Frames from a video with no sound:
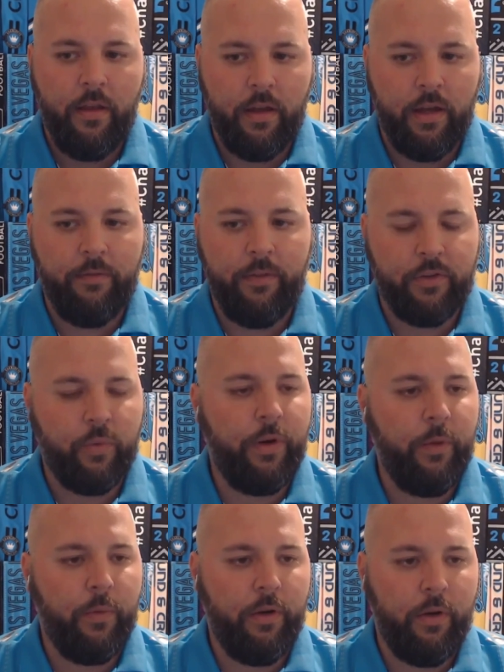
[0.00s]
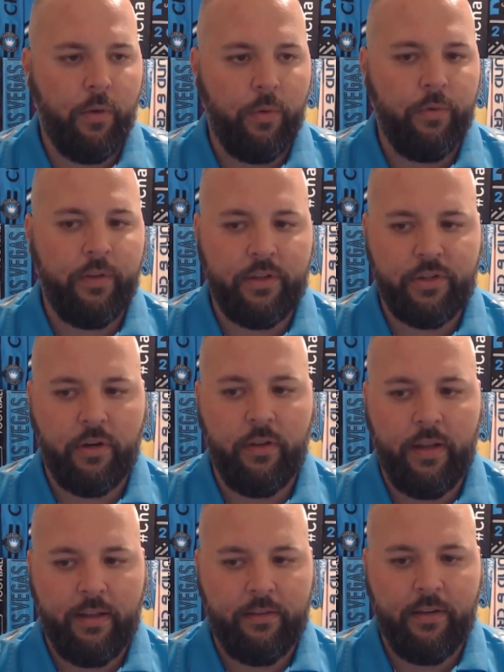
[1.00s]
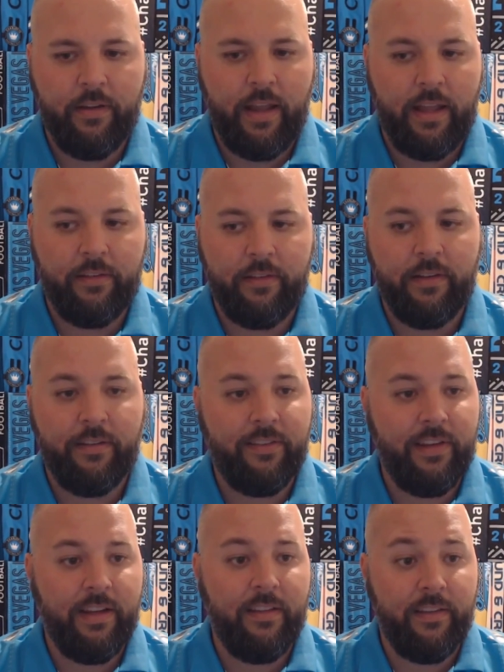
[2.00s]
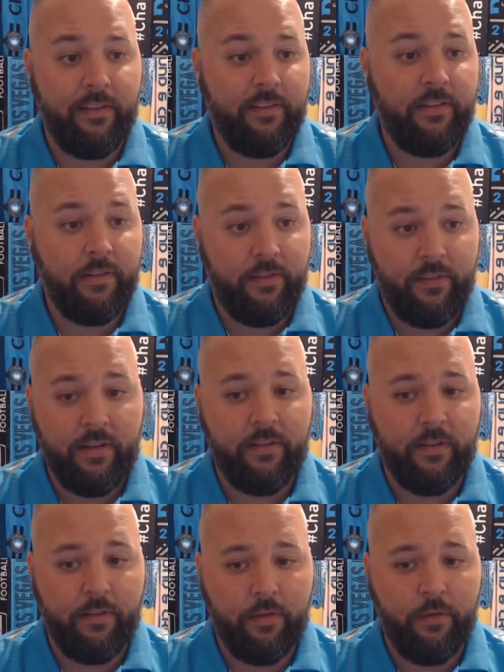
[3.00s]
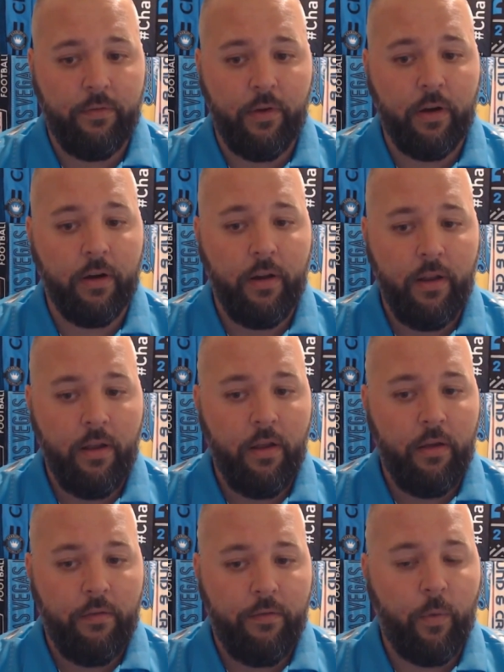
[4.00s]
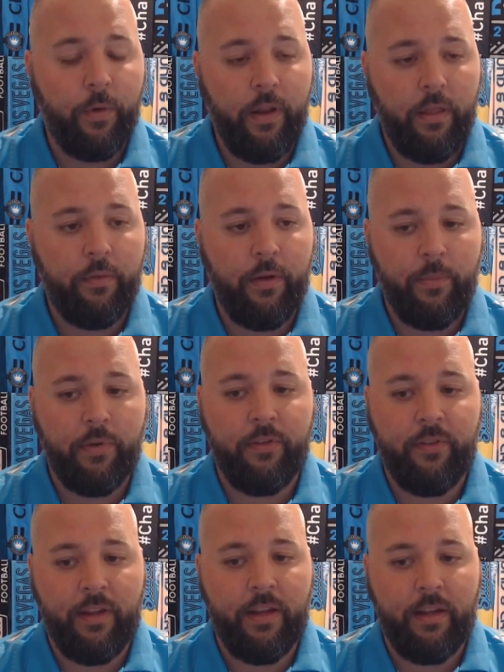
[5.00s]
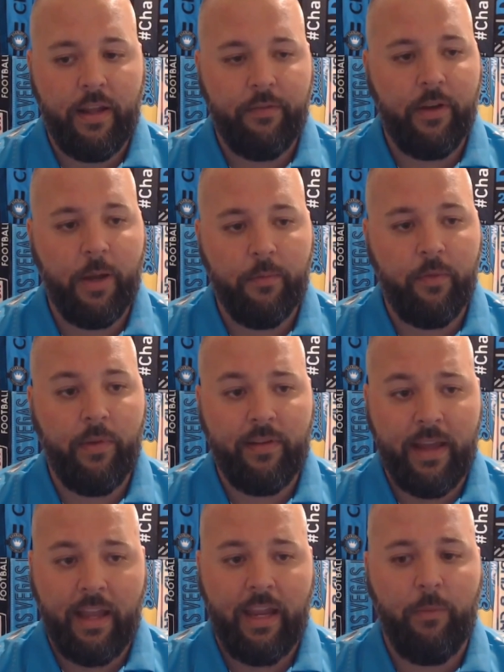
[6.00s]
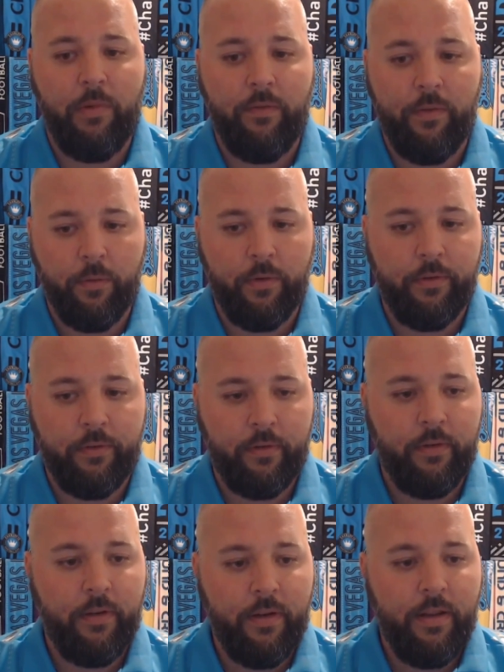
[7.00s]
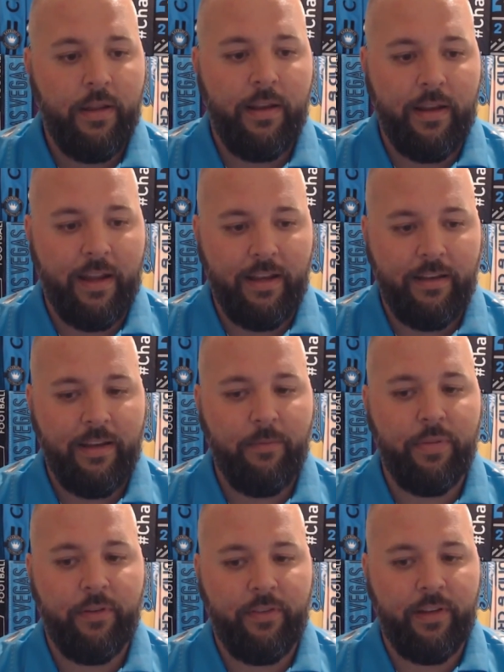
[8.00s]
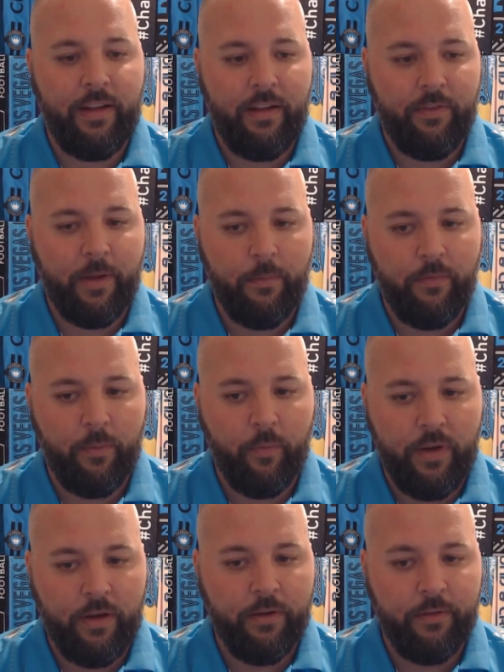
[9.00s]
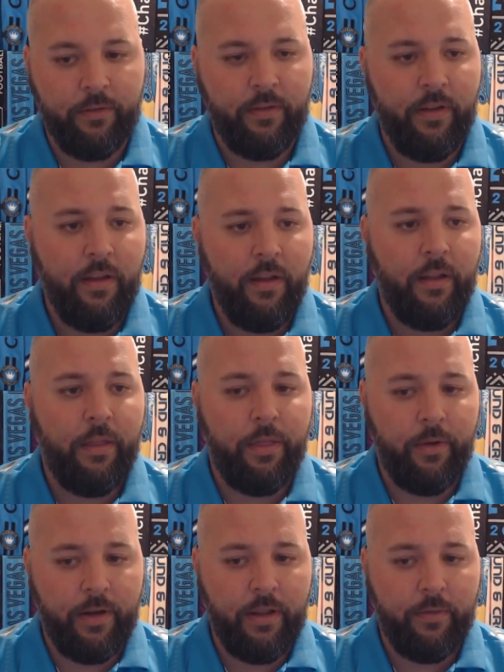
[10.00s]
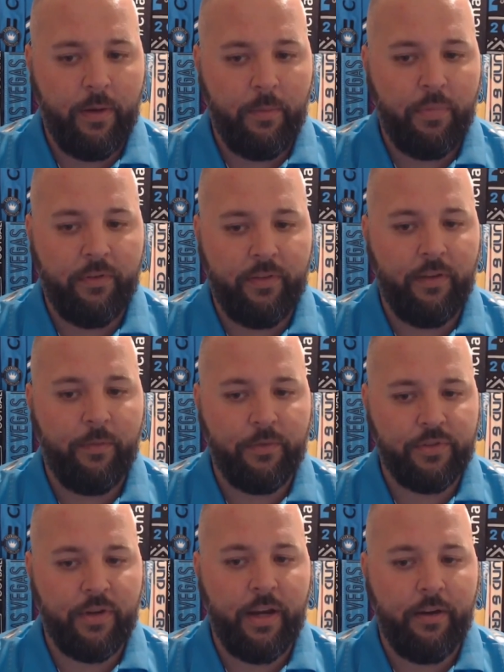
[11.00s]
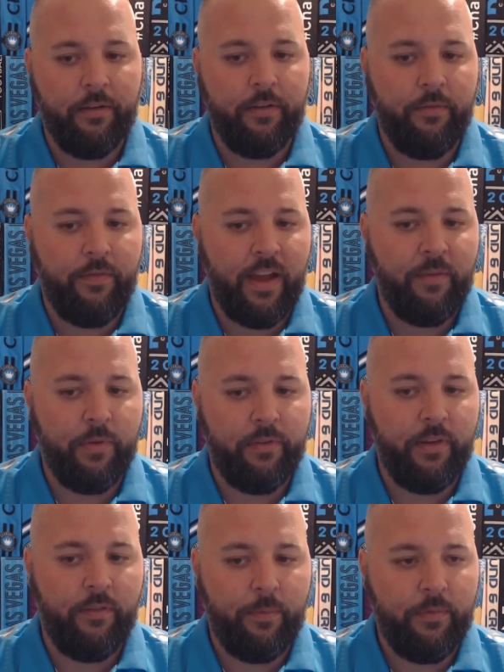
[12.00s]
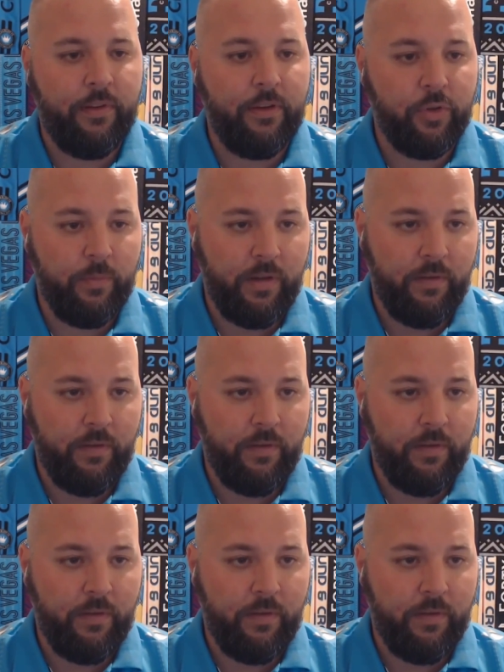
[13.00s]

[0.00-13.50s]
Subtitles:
Of the 21 goals that Charlotte has conceded this season so far, 43% have come from attacking midfielders, 19% have come from wingers, 33% from strikers, and 5% from central